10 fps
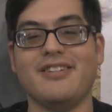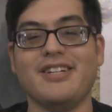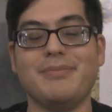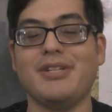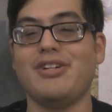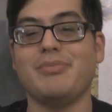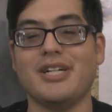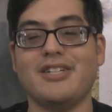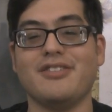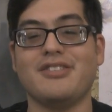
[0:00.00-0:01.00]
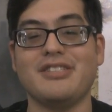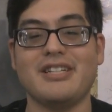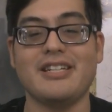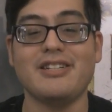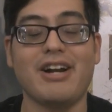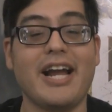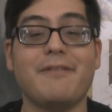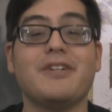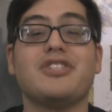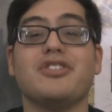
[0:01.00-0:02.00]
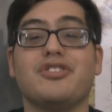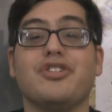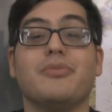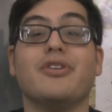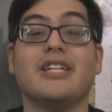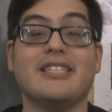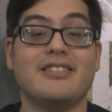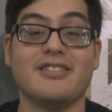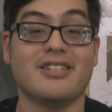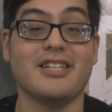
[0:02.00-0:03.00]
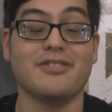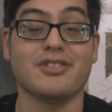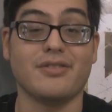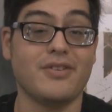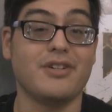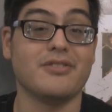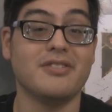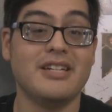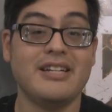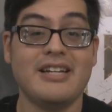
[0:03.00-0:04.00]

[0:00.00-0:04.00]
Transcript: MP3 players, and your average consumer is just going to use their phone.